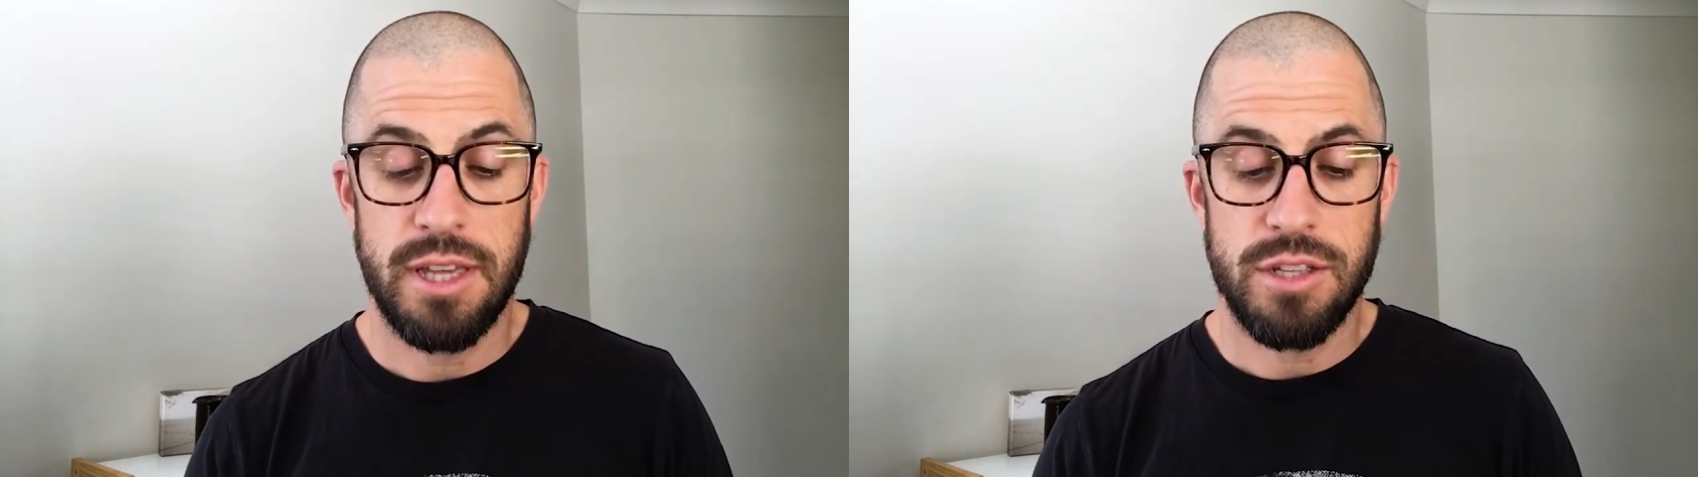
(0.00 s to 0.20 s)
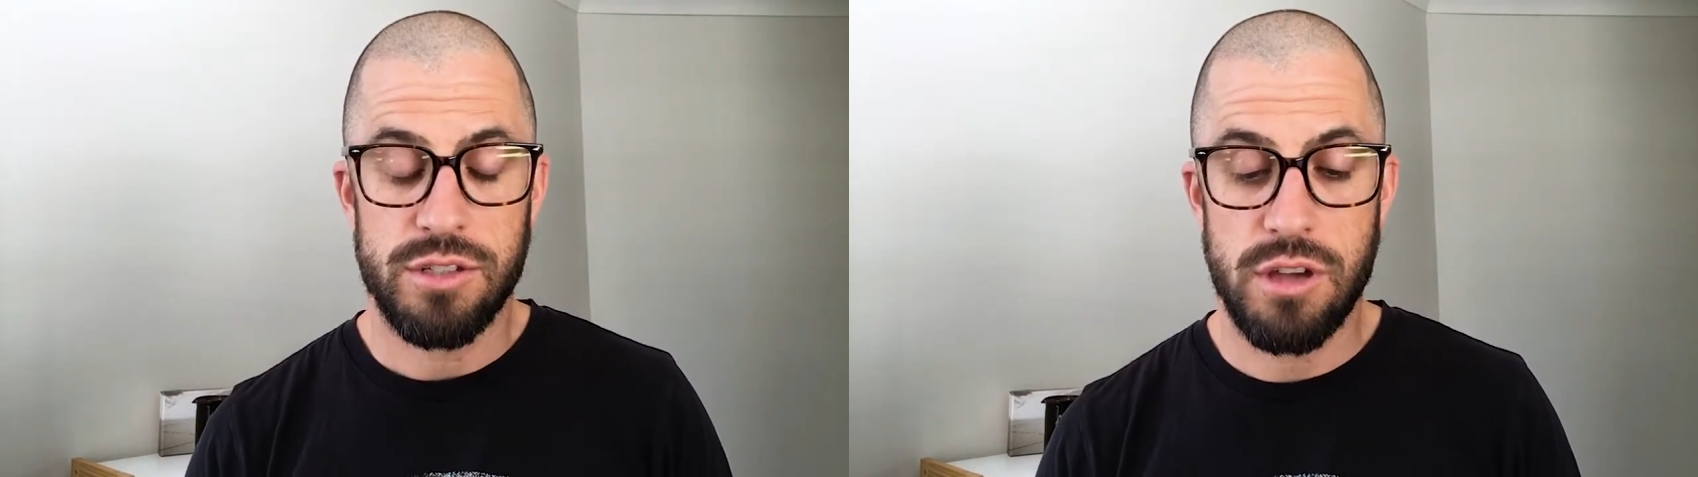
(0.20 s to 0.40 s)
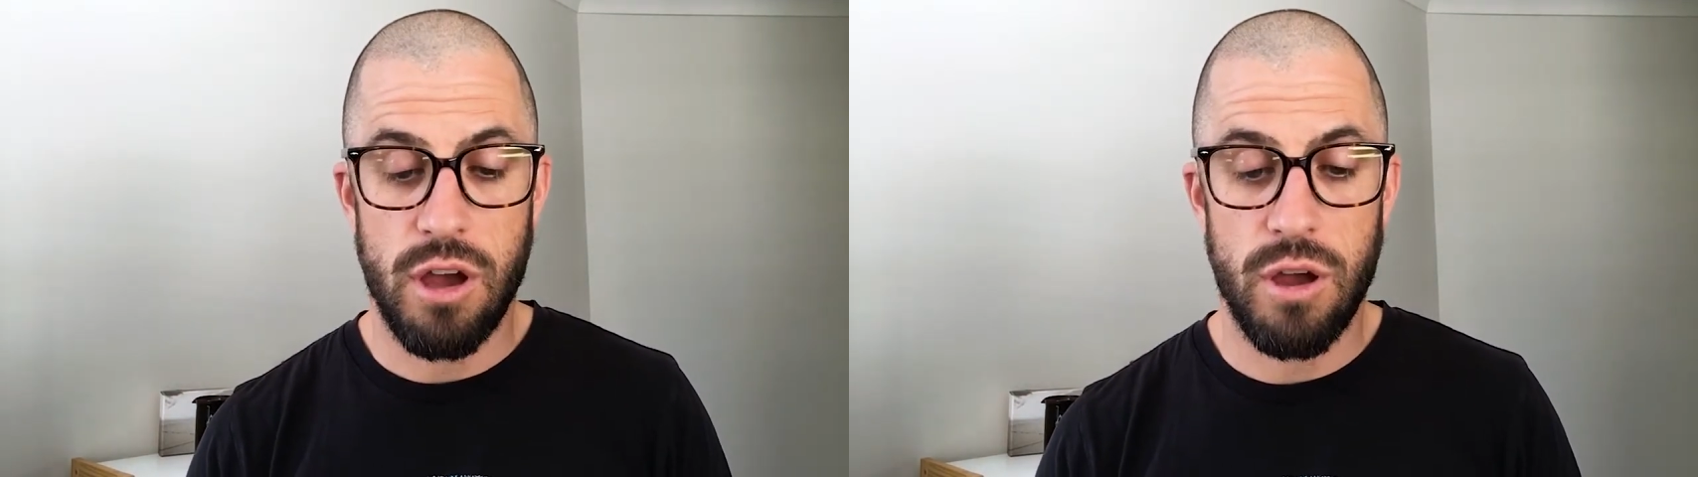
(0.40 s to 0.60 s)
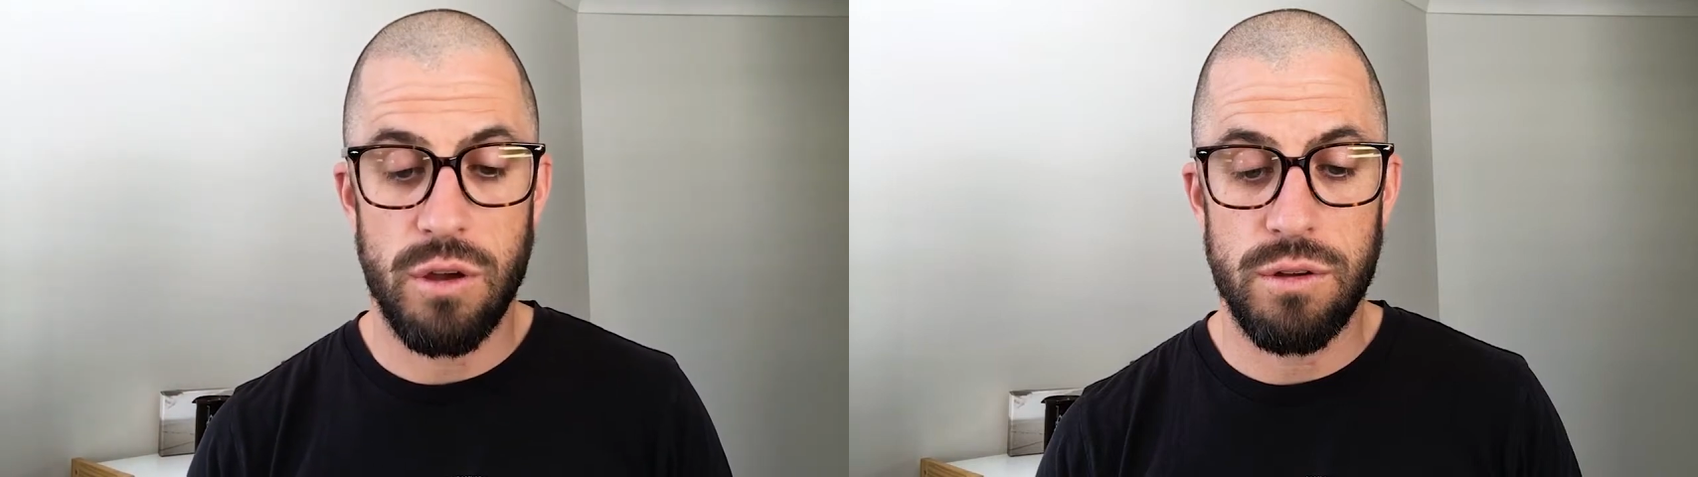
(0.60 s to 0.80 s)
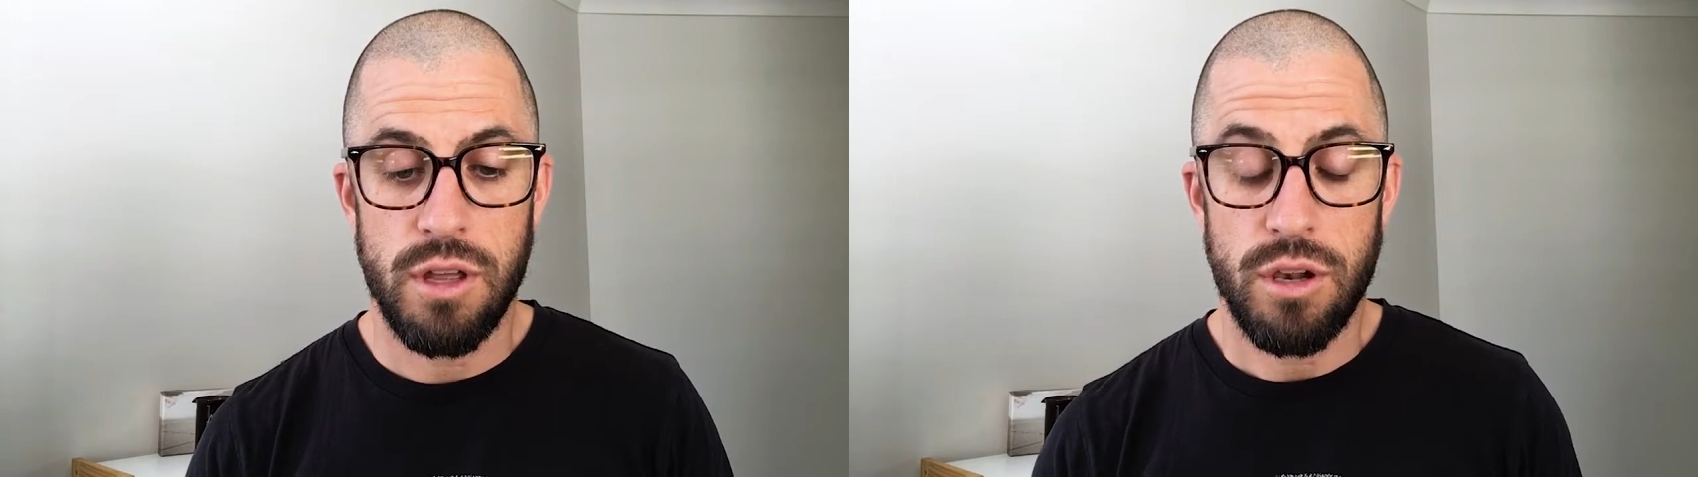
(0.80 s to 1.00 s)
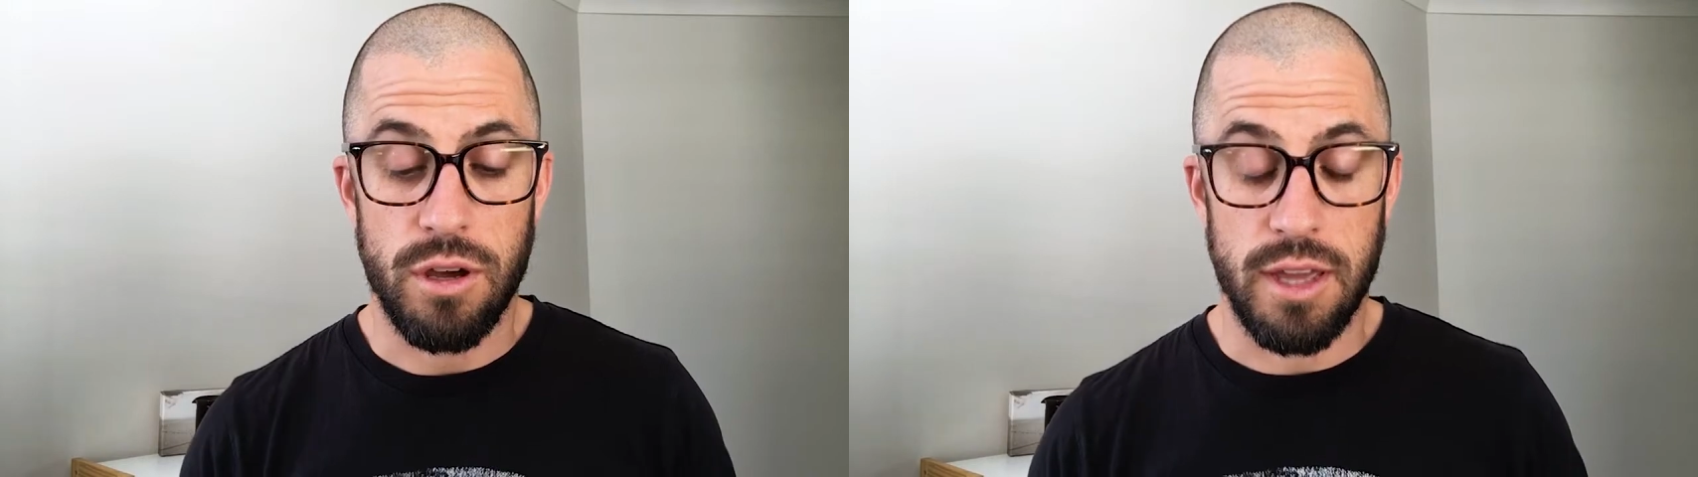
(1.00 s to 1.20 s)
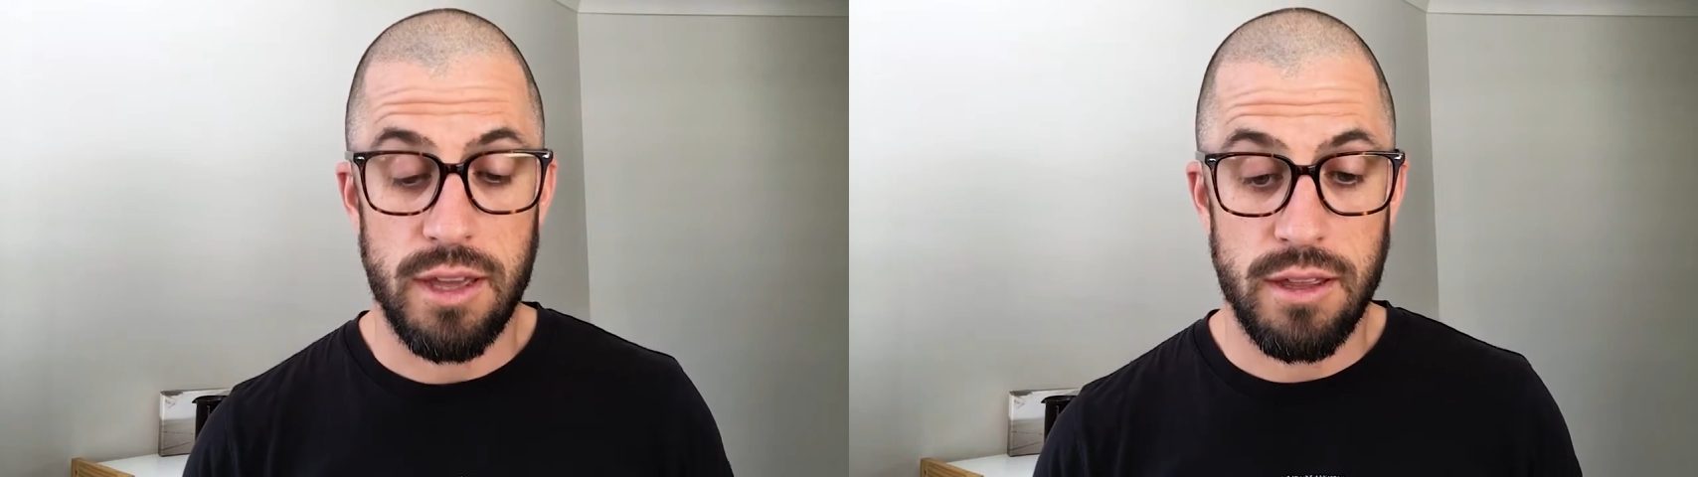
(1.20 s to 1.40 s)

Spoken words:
So, look,